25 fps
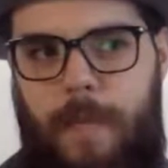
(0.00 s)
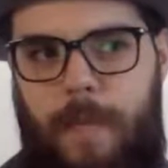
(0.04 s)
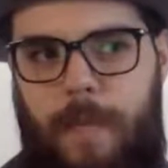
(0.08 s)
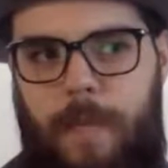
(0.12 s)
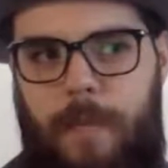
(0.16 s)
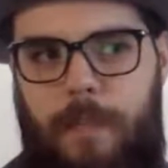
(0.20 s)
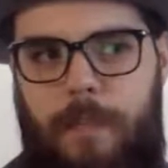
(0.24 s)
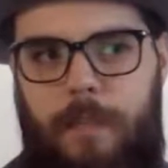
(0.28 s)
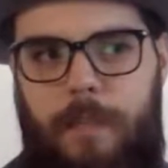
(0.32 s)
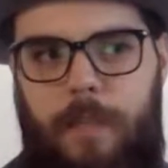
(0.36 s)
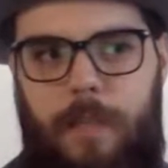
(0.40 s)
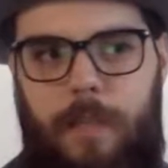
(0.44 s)

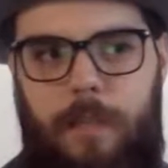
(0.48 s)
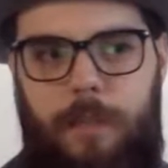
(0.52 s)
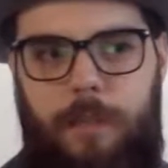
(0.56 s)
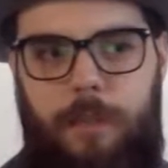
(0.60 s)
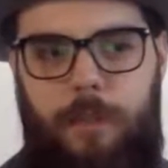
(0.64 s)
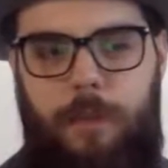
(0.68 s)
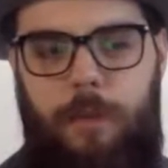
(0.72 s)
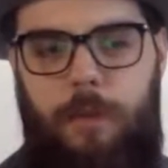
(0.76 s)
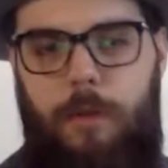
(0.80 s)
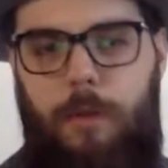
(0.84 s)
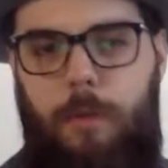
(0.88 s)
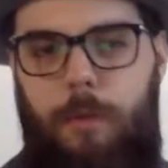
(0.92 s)
an
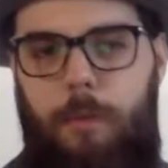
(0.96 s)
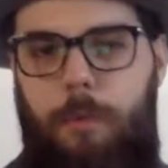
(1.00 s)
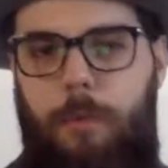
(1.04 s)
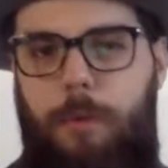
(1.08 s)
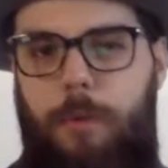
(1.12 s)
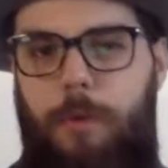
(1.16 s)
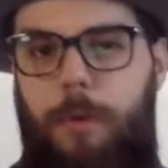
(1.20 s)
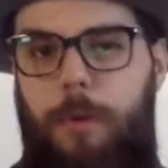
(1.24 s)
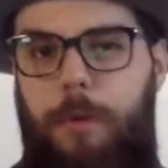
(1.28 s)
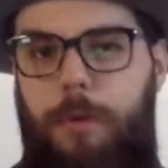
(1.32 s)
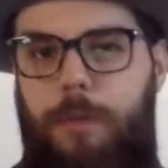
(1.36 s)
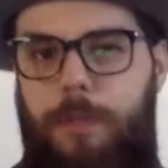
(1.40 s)
intentional
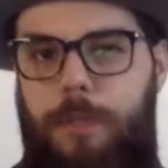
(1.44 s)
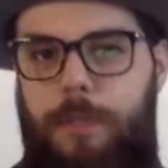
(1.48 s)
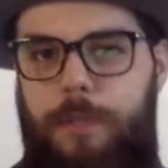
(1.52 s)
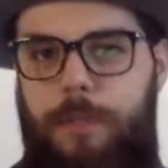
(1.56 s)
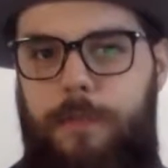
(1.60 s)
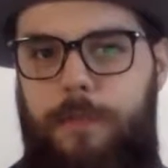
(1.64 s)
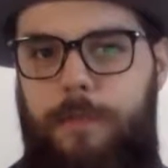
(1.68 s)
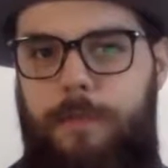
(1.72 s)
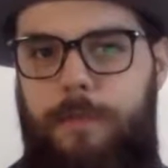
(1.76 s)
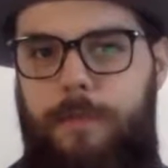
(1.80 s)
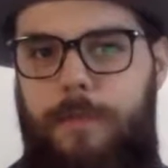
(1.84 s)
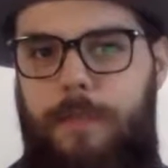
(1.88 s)

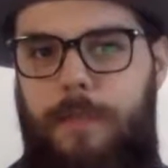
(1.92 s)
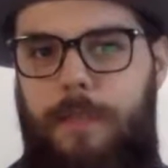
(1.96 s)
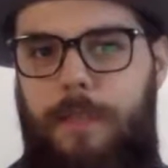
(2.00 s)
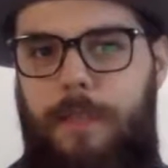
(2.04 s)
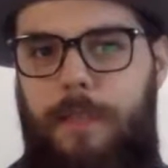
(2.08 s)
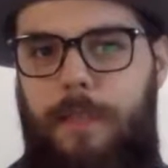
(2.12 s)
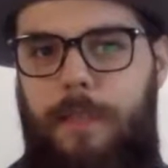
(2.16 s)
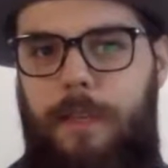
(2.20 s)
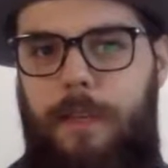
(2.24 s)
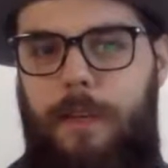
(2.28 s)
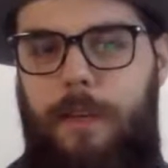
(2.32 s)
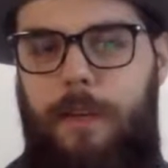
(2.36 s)
approach,
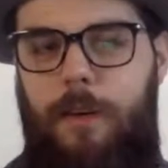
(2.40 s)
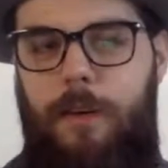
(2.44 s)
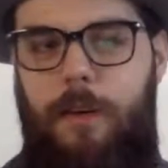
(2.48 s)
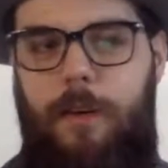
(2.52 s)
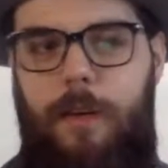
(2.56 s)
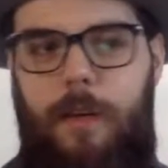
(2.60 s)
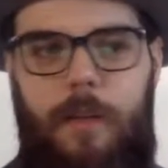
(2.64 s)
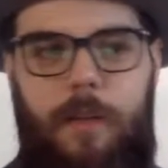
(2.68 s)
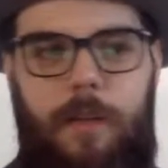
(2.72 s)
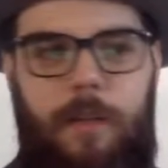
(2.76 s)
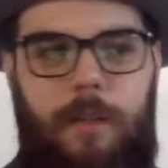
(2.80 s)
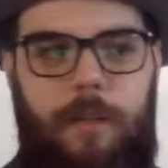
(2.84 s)
you
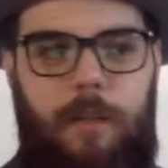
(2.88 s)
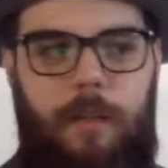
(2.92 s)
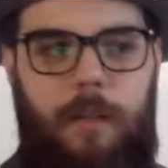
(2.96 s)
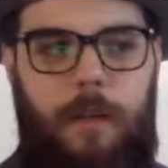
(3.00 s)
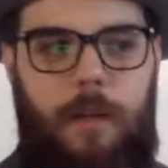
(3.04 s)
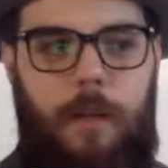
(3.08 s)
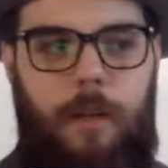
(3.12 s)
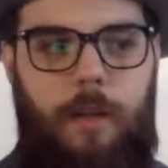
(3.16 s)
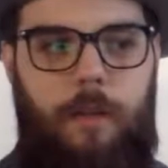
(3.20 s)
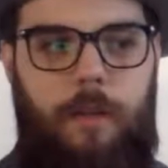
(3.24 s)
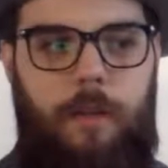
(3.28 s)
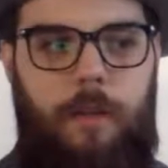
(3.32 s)
know,
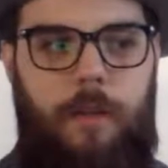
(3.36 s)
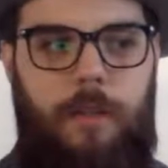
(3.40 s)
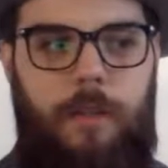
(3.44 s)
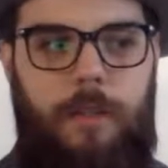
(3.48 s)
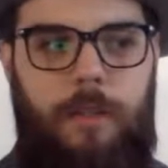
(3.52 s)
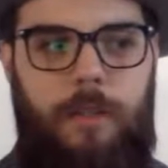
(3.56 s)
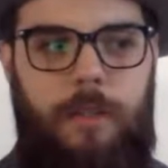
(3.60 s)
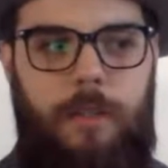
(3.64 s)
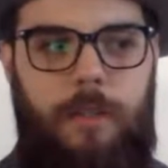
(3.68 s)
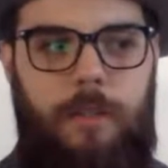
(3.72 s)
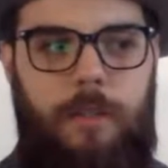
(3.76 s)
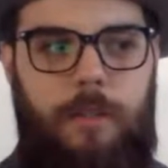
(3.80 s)
other
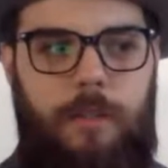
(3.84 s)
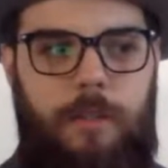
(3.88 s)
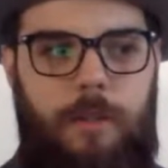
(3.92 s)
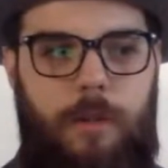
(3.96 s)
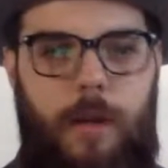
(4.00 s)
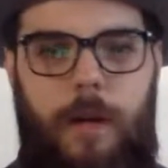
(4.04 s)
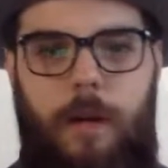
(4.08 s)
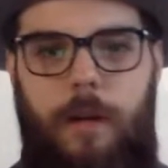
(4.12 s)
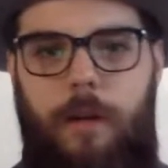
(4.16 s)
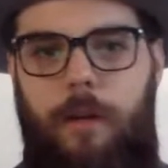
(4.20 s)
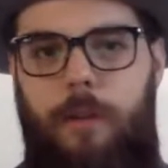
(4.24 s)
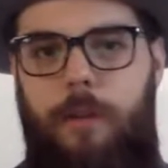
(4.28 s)
than just
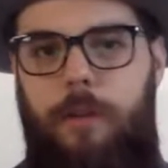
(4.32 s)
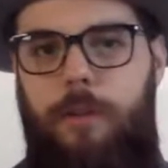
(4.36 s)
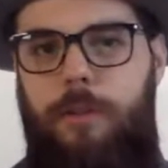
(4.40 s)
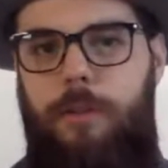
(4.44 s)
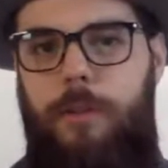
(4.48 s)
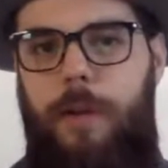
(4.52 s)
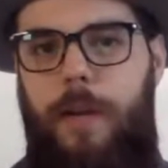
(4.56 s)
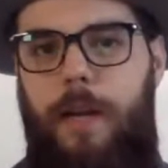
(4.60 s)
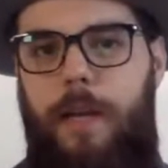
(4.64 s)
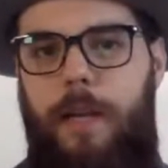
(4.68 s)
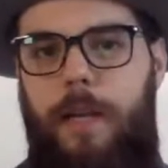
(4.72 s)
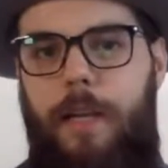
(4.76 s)
try
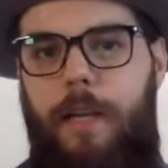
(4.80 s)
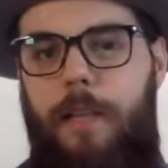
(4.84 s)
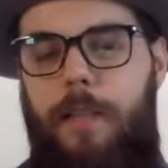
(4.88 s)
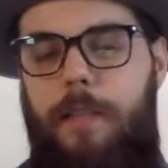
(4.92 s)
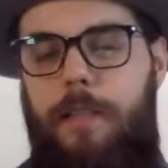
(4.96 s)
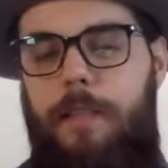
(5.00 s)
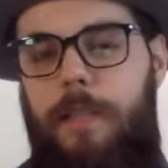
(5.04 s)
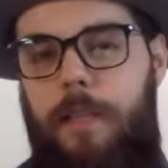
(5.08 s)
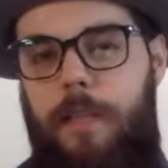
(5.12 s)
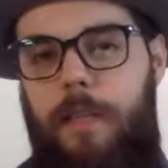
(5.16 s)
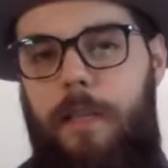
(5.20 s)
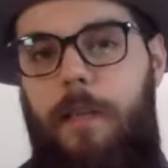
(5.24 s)
to get
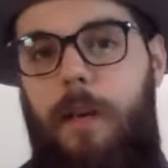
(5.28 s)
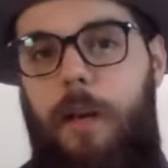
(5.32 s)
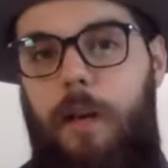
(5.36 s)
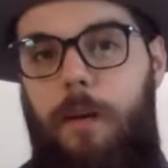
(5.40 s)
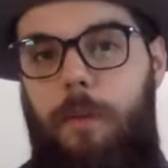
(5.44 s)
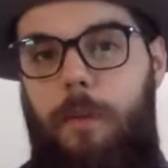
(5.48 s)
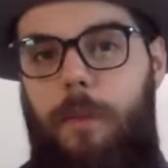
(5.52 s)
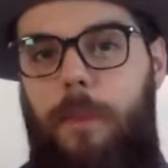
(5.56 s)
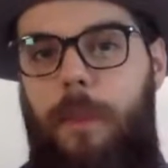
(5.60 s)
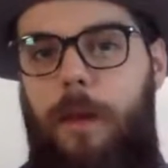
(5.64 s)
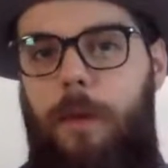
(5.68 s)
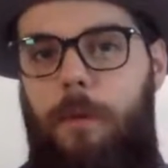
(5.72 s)
this thing
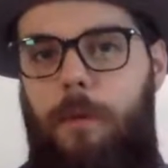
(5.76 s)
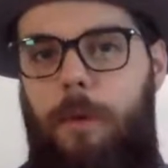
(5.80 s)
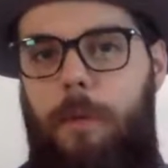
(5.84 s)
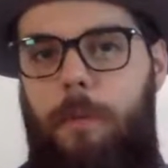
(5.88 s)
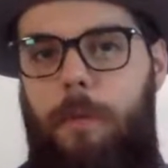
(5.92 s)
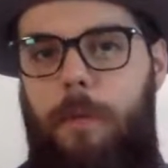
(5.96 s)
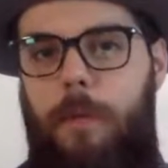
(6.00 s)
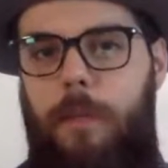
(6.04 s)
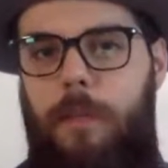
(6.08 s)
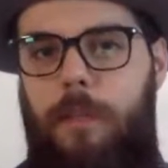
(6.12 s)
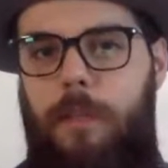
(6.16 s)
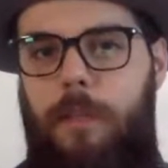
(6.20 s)
done without
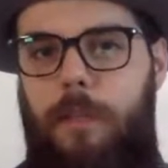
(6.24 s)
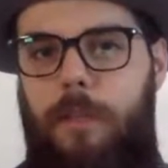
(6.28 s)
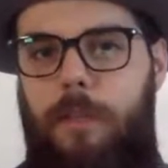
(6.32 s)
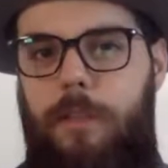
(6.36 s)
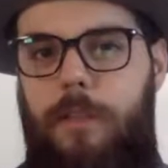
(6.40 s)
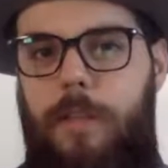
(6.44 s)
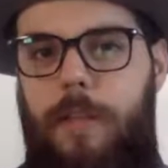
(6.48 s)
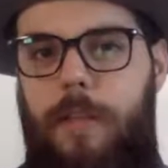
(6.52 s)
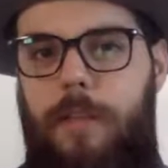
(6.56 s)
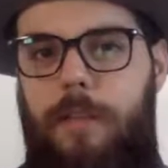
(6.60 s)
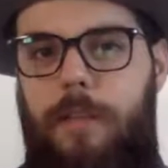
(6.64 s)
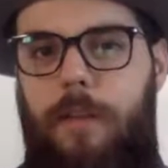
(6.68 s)
ripping each
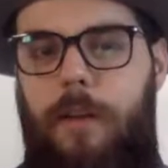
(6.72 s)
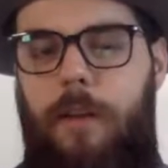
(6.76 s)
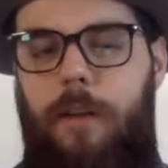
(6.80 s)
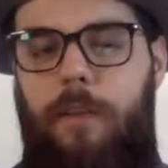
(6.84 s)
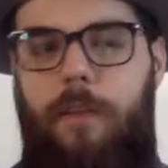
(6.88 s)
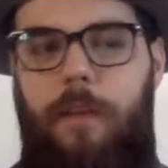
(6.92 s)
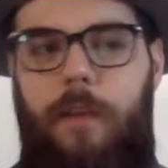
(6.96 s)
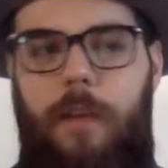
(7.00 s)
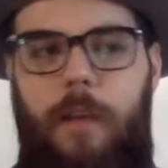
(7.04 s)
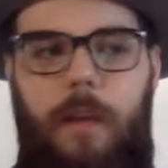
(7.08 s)
other's heads off.